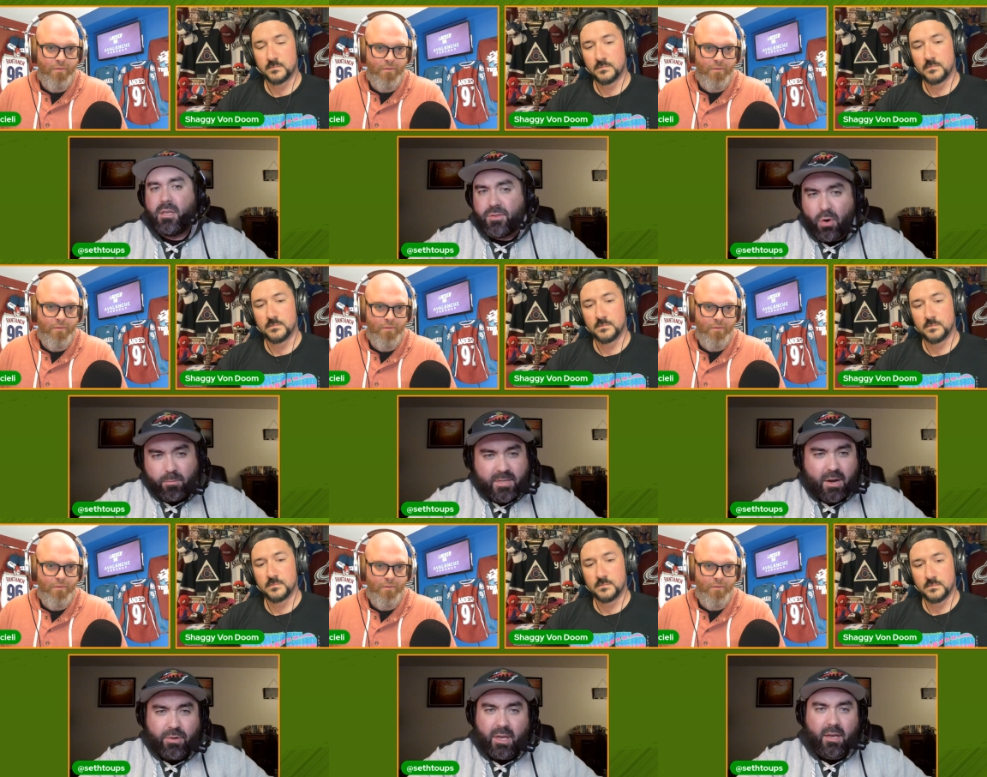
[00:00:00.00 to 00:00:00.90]
Speaker 1: he's a
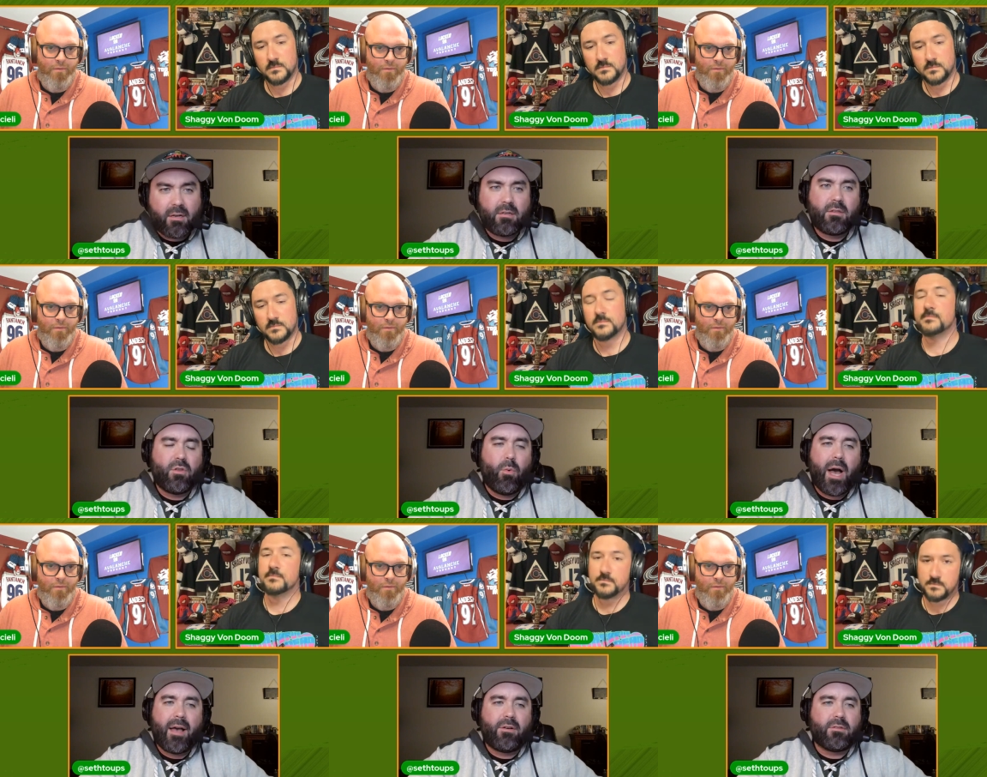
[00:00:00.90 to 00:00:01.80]
hometown kid. The
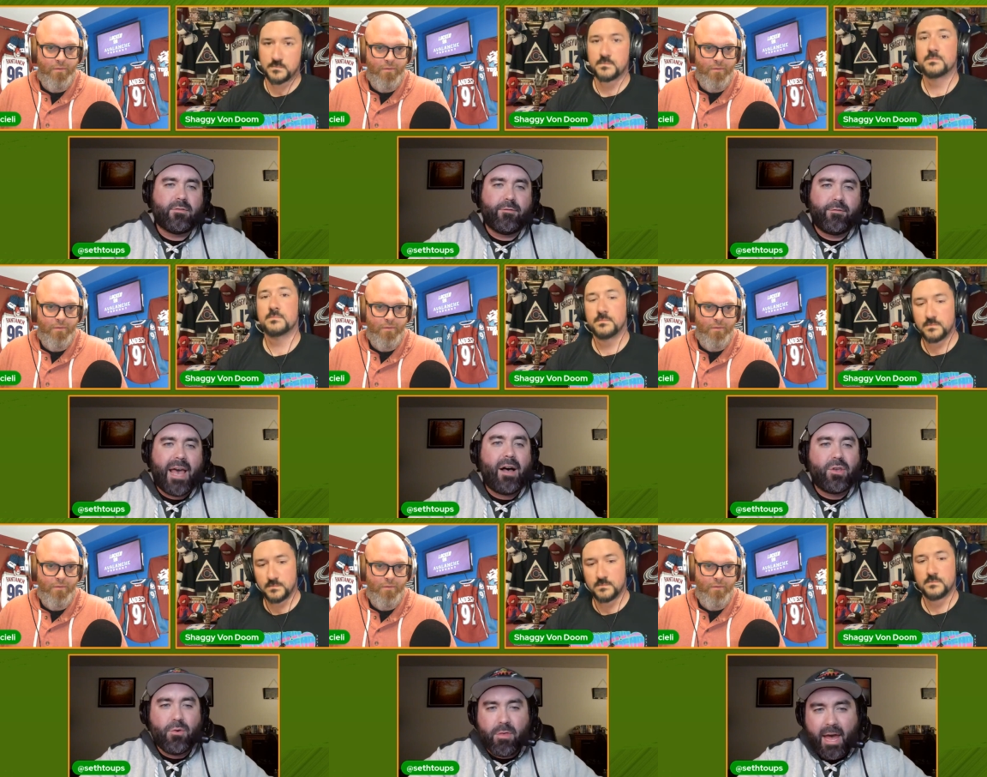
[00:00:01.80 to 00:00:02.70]
Wild
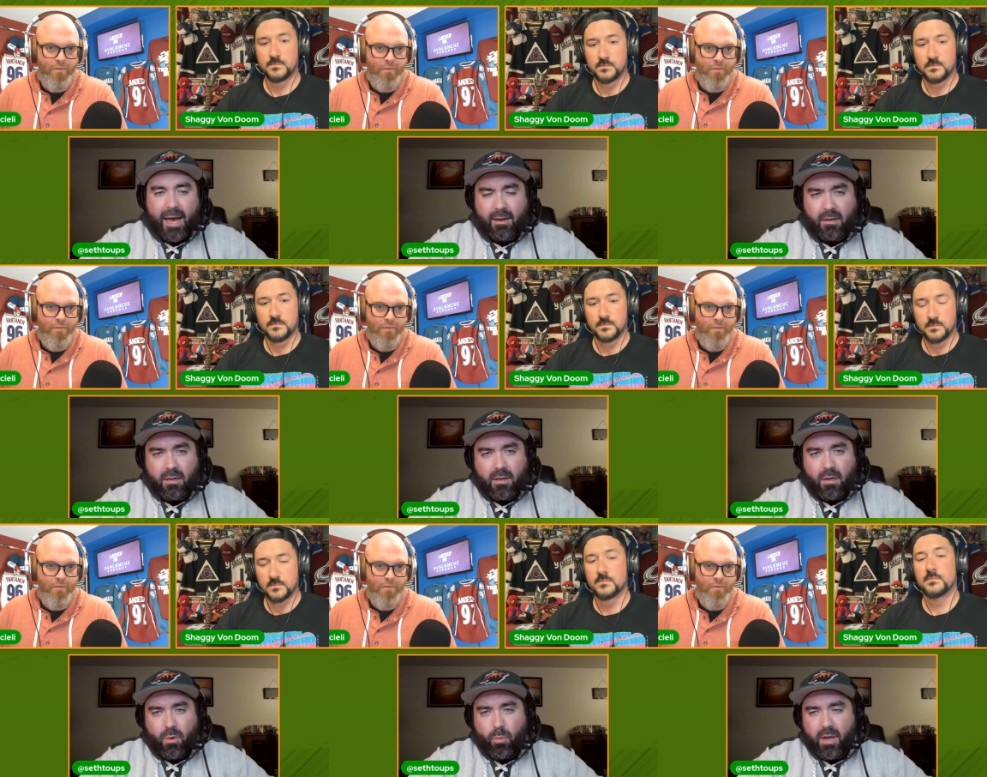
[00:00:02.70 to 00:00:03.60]
value that
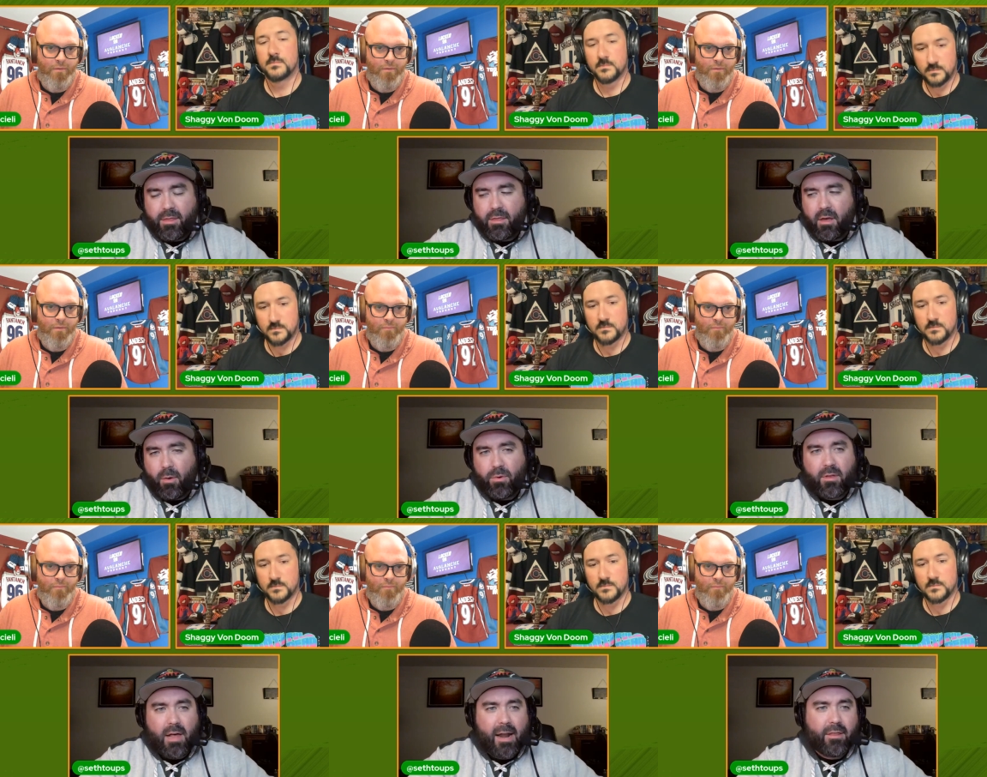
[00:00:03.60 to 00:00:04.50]
with a
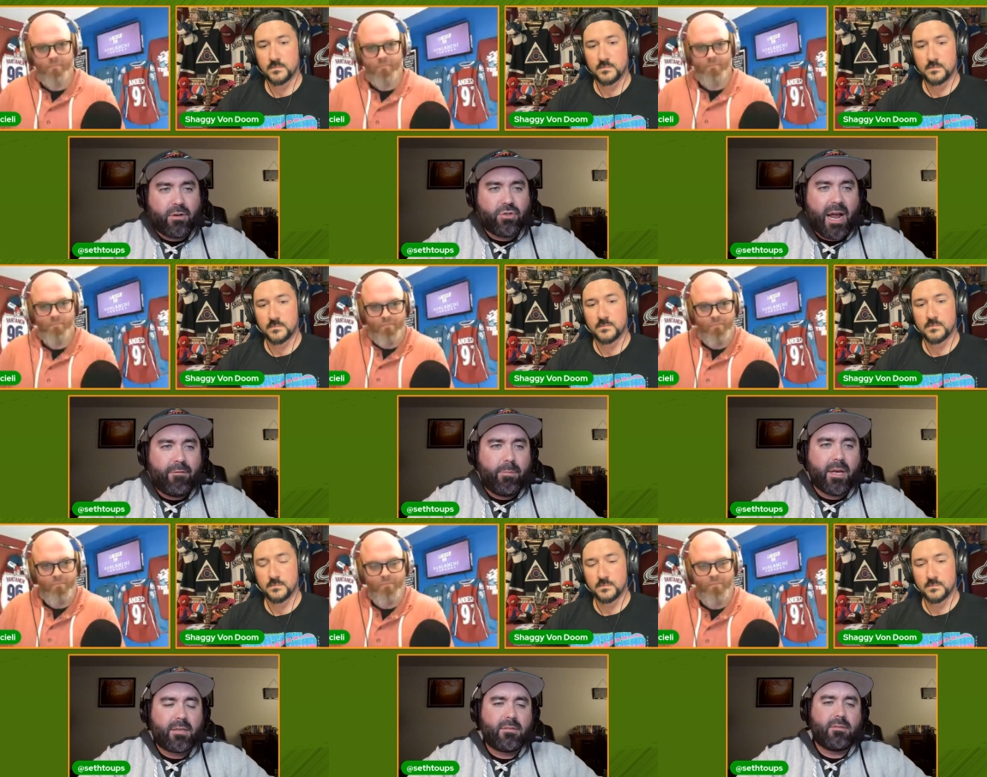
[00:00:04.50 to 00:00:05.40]
lot of their draft
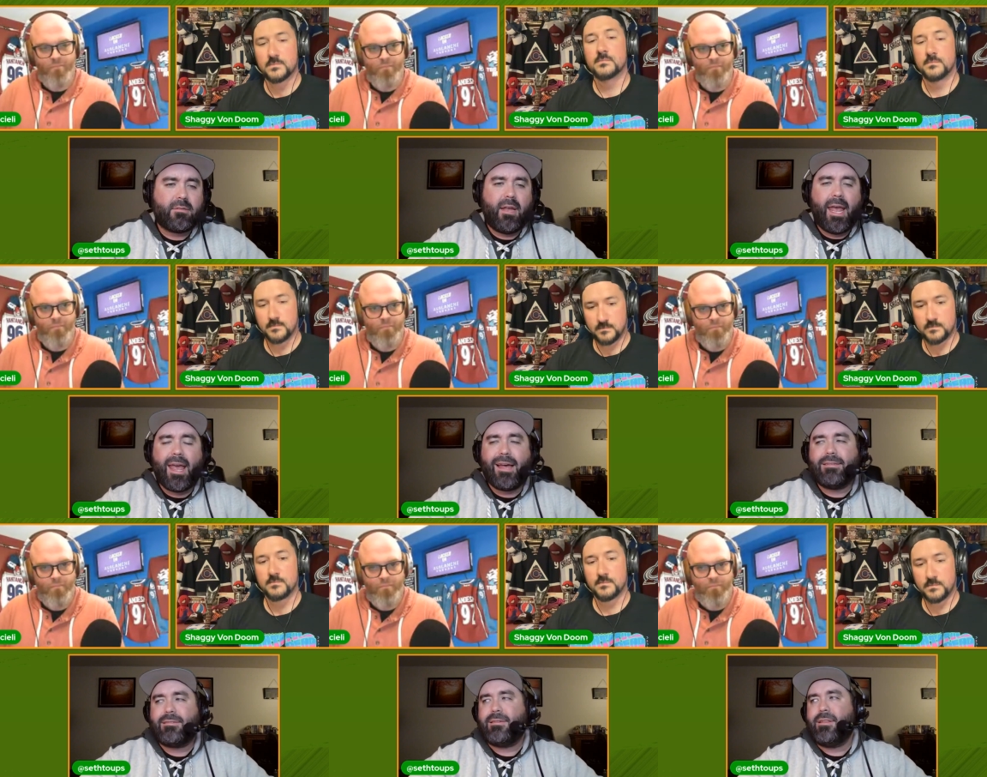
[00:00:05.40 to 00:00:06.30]
picks,
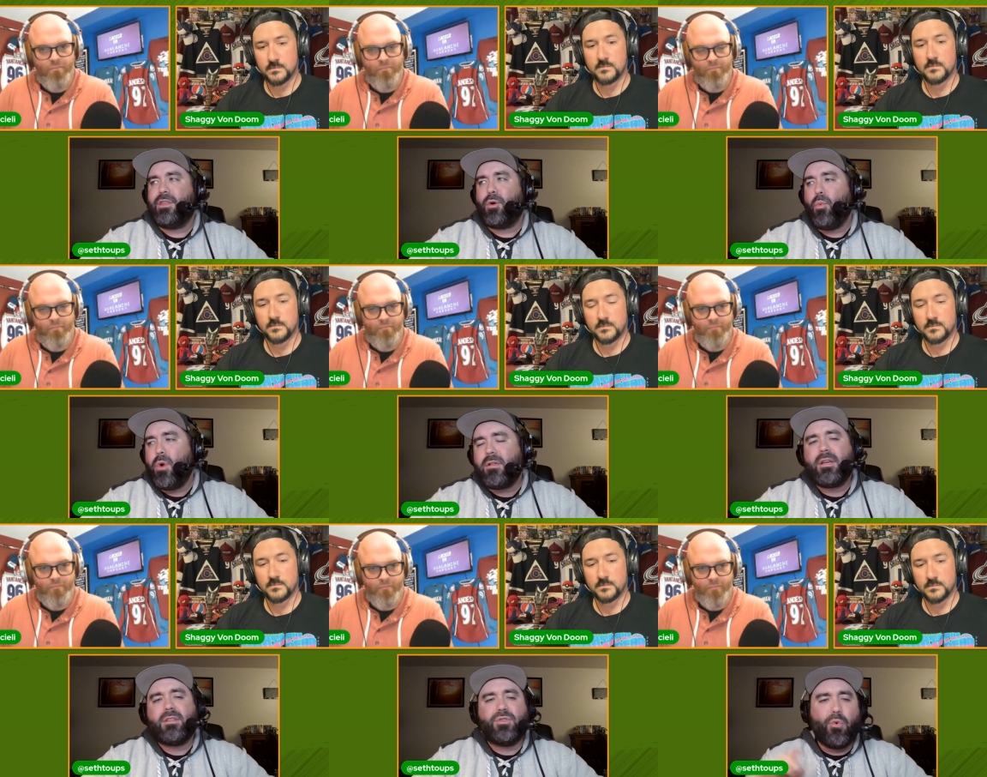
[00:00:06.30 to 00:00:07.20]
and they're
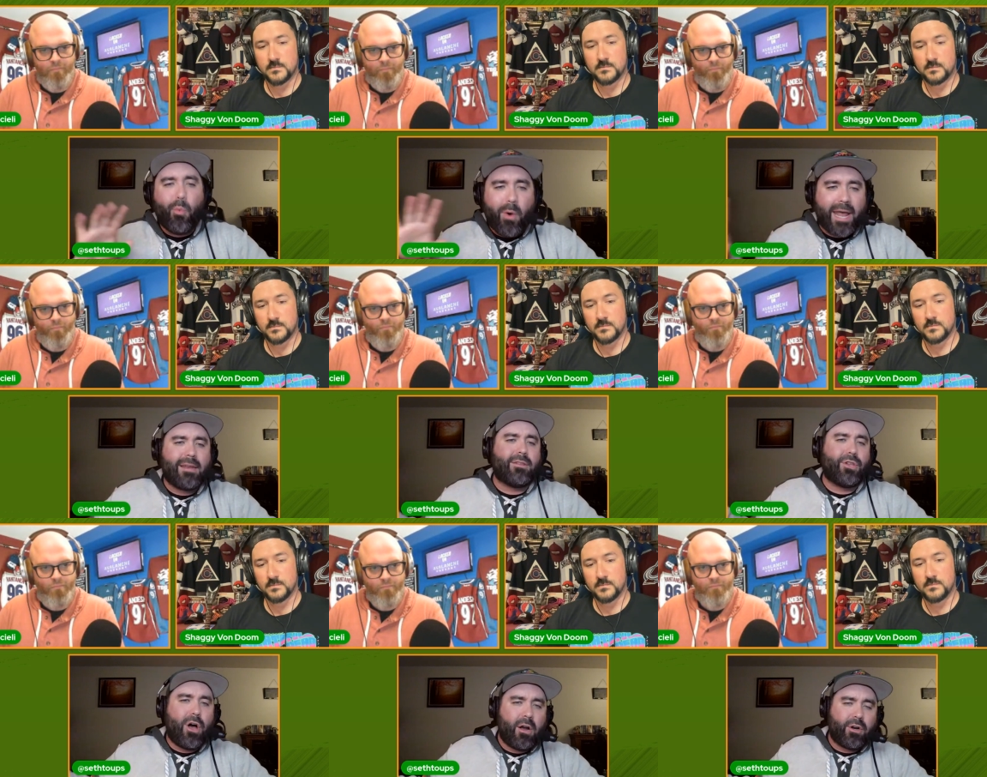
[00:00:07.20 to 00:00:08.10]
willing to wait
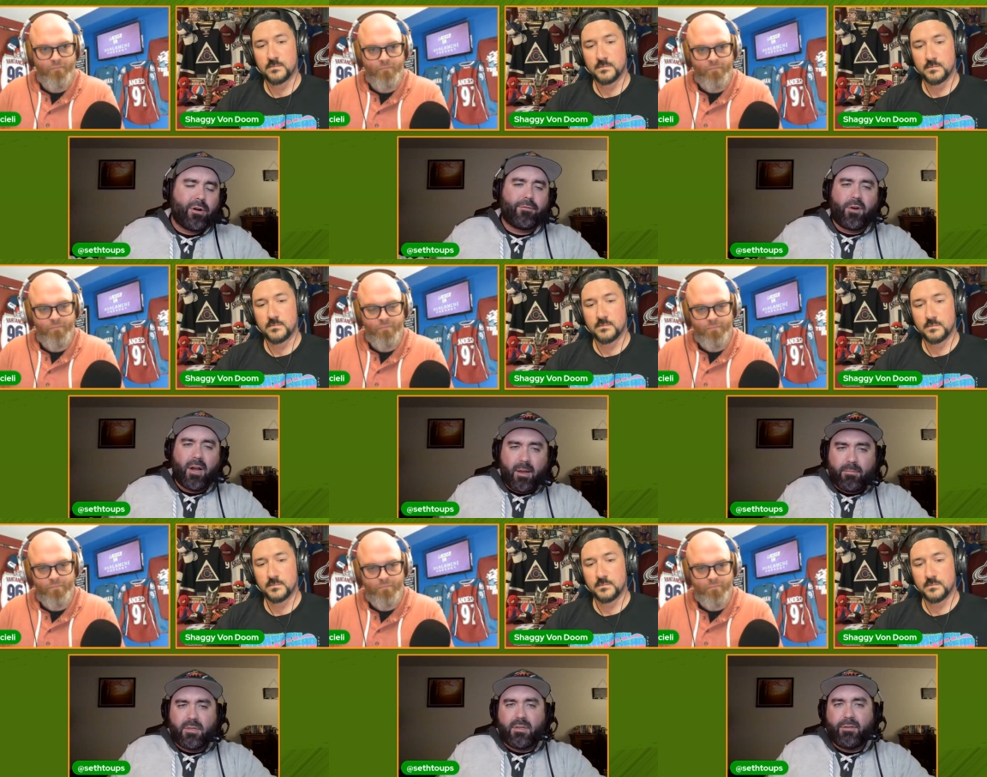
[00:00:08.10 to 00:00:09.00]
longer for him
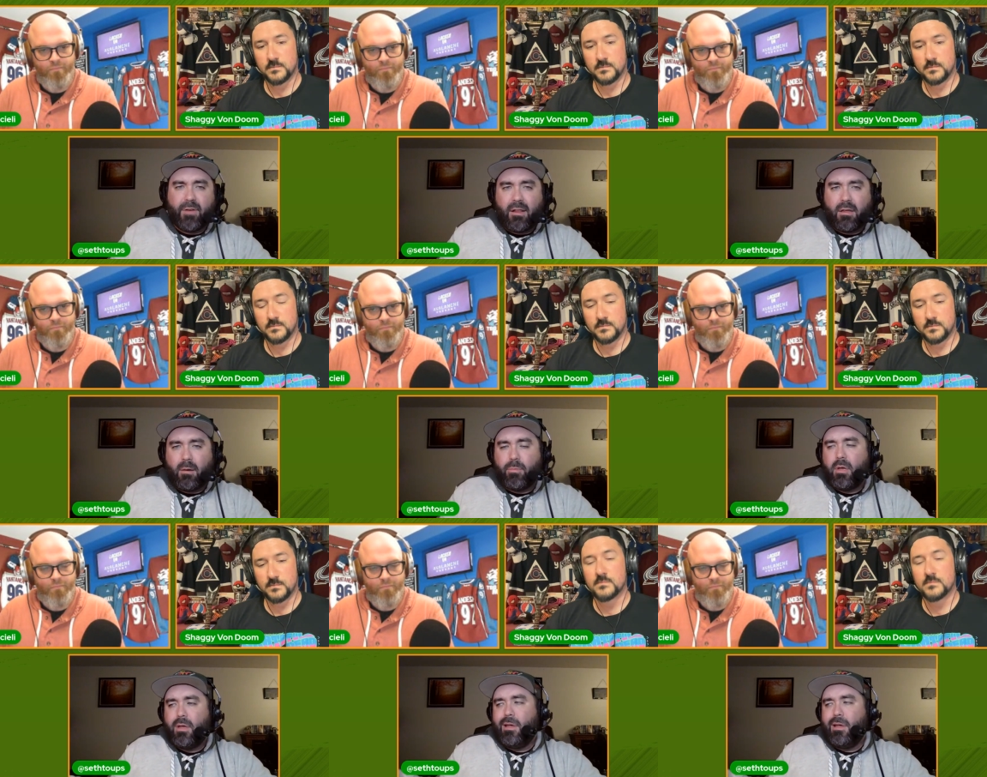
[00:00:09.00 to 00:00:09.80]
to develop.